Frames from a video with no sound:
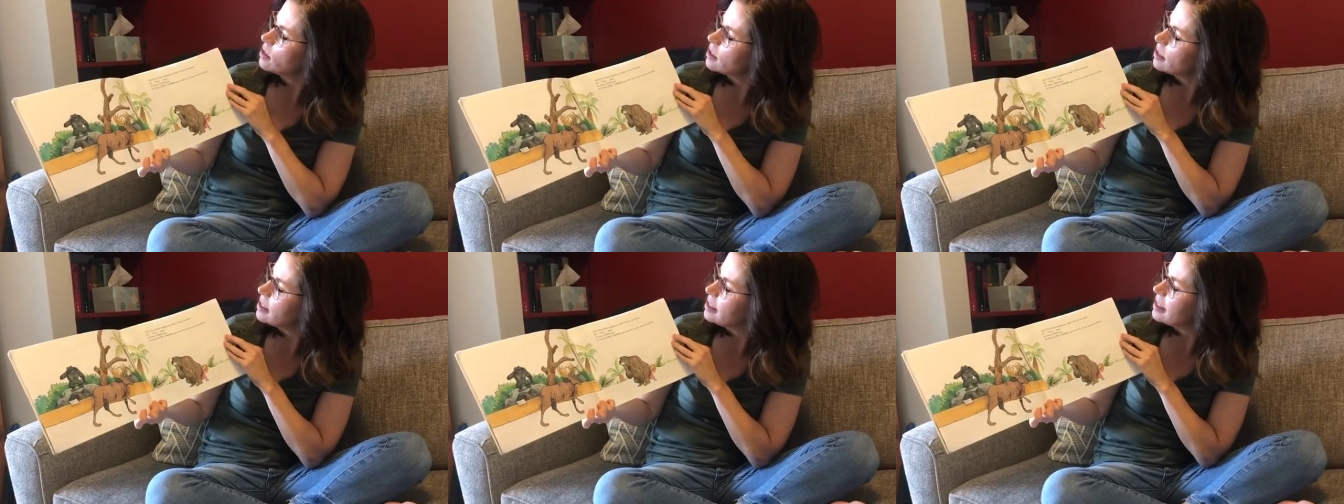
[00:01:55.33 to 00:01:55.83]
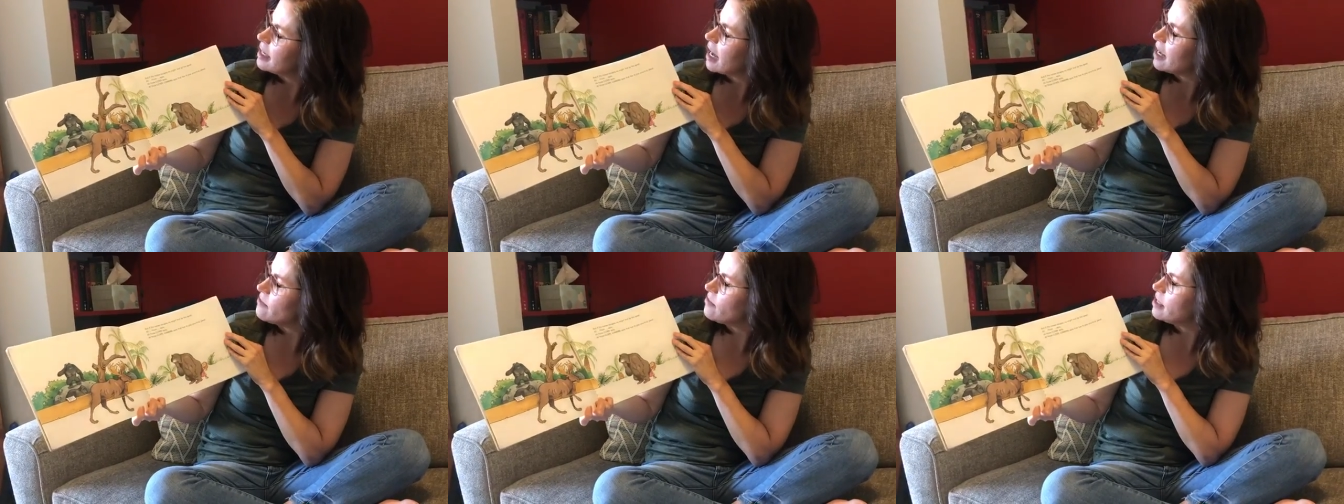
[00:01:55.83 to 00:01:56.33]

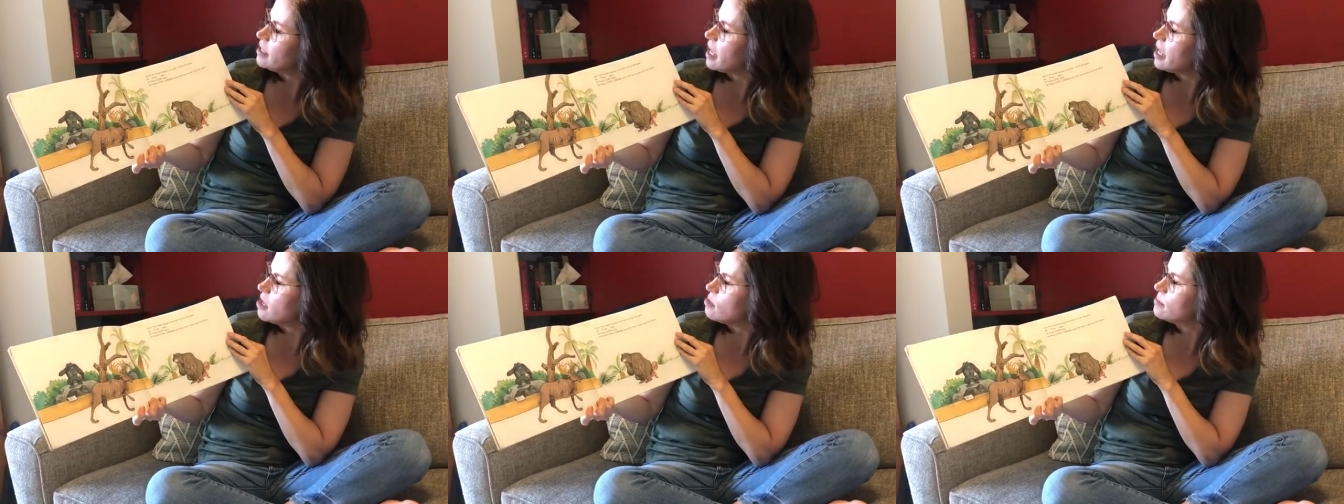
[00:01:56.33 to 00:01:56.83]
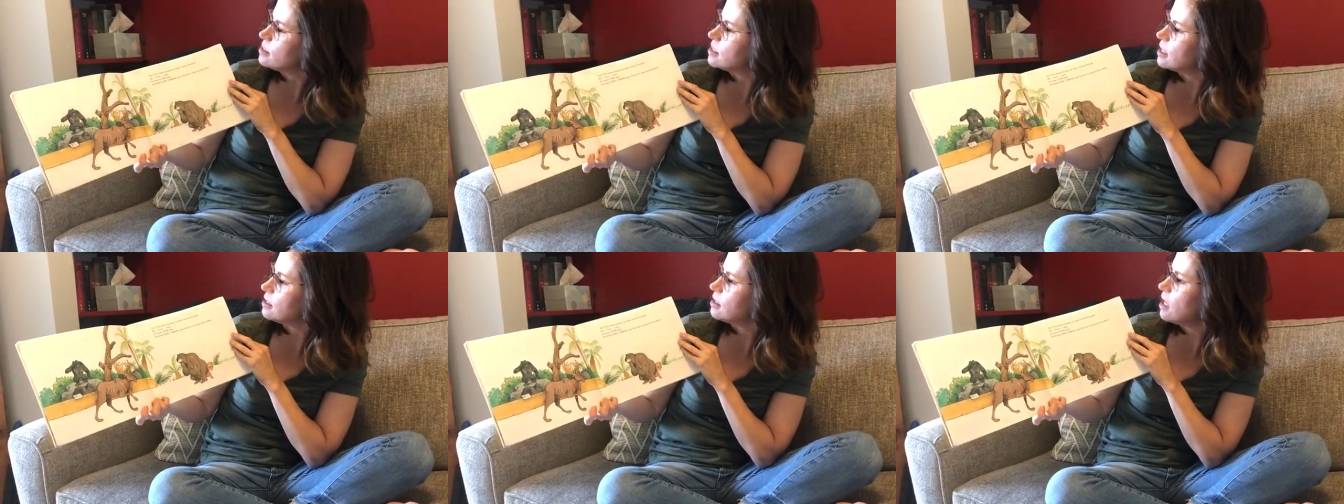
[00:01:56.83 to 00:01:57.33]
conniving apes
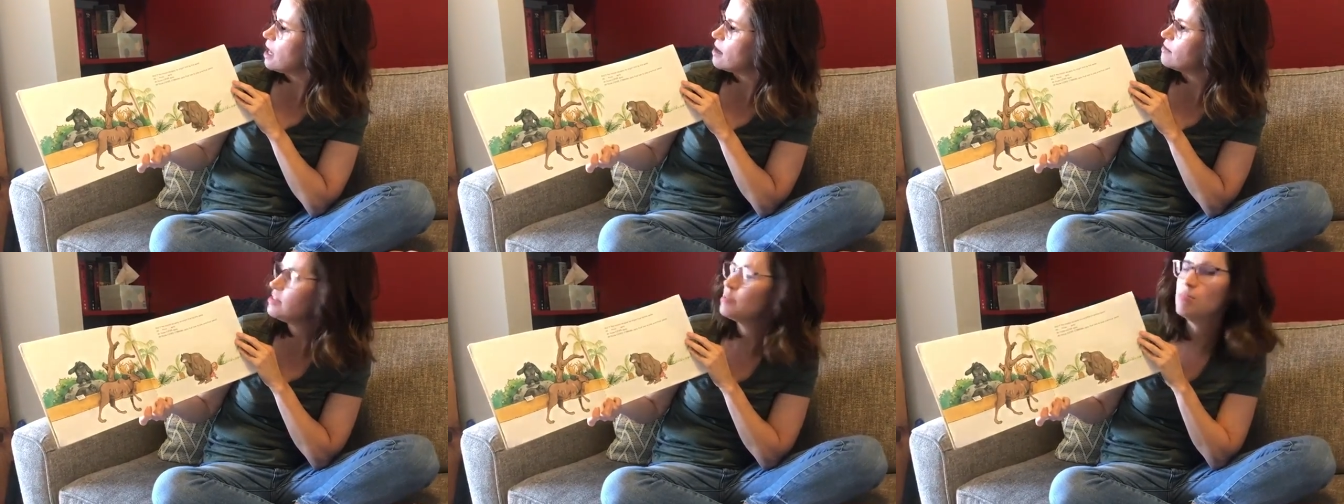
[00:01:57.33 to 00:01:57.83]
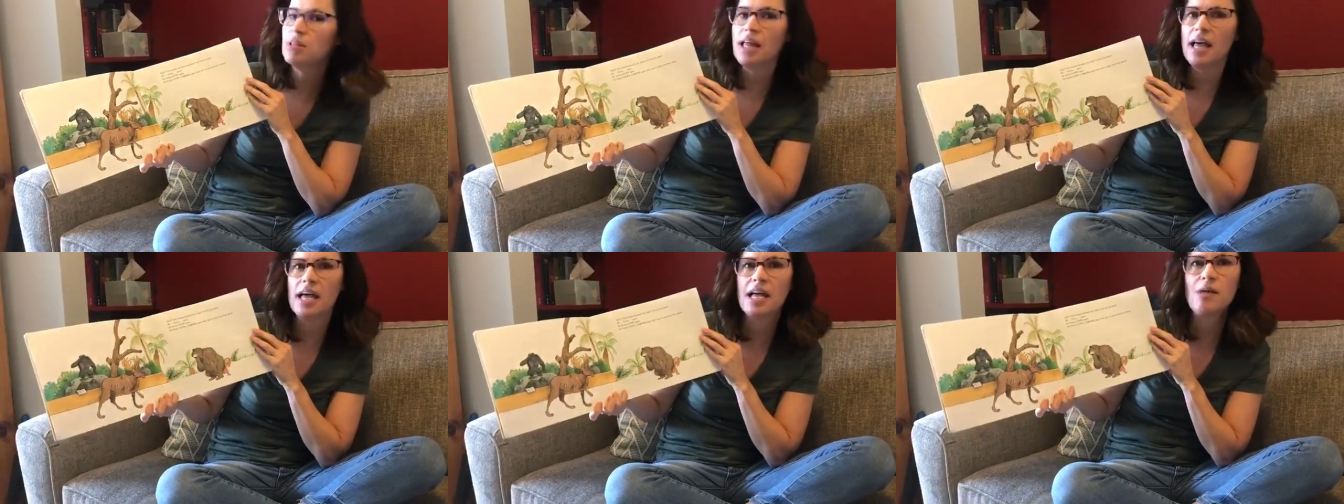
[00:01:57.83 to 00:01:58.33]
that love to
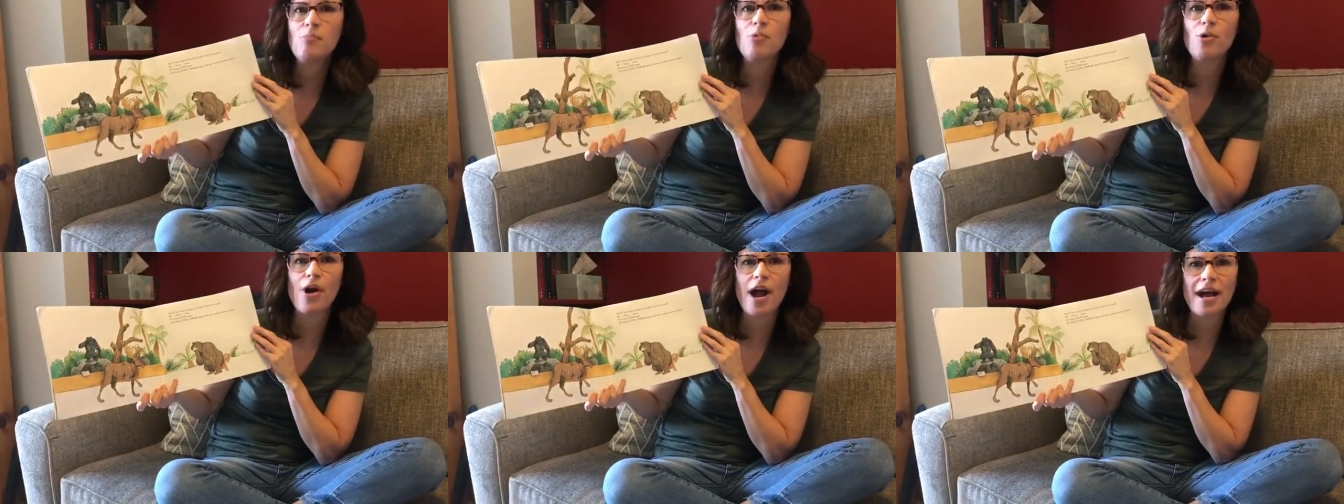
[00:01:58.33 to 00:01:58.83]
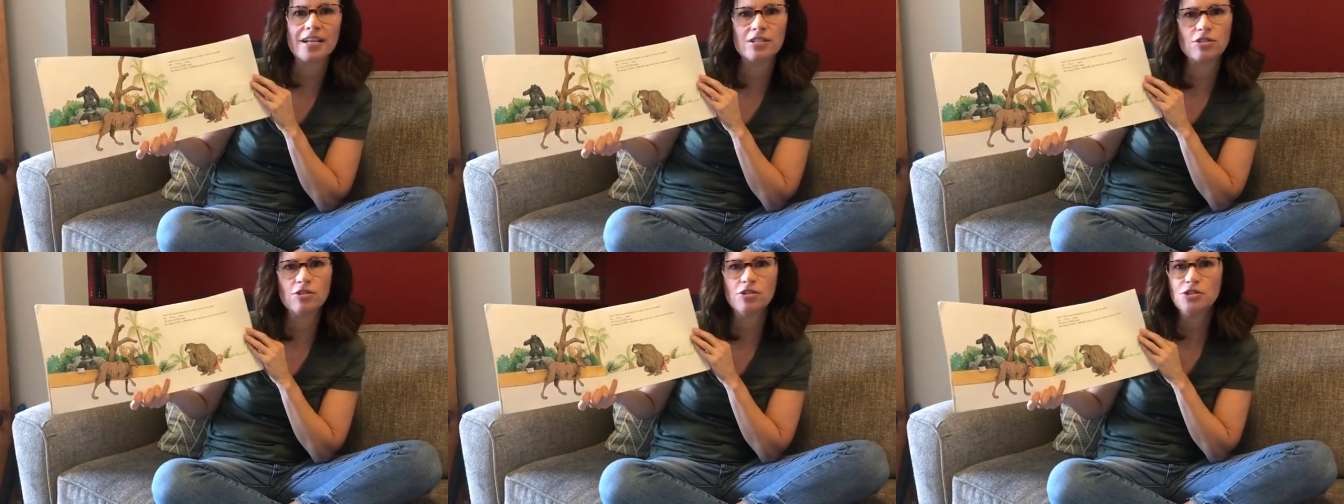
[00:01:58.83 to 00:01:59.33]
play
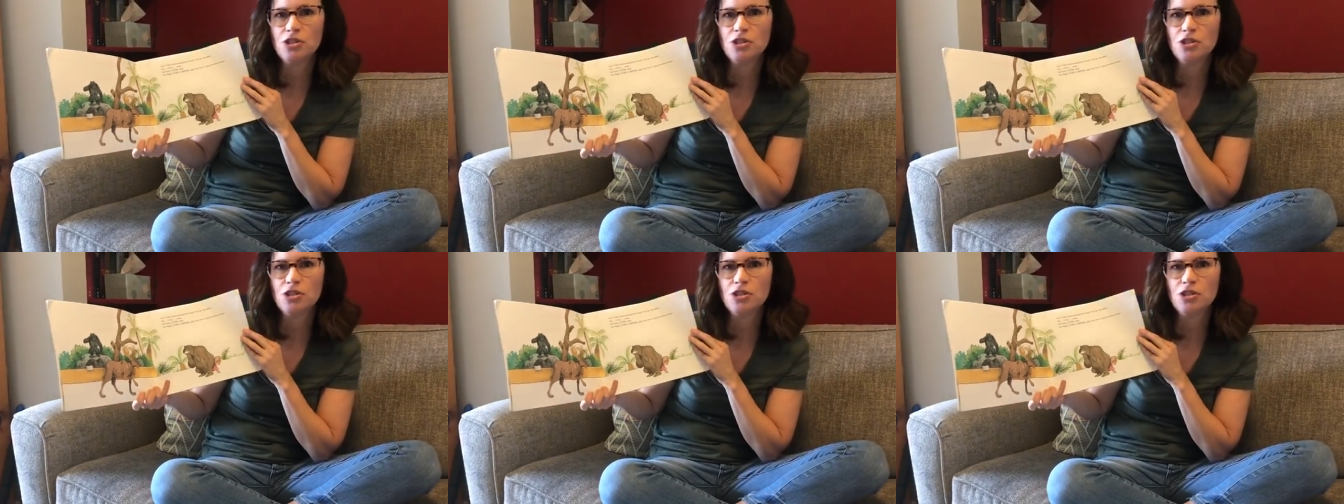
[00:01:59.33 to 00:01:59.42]
practical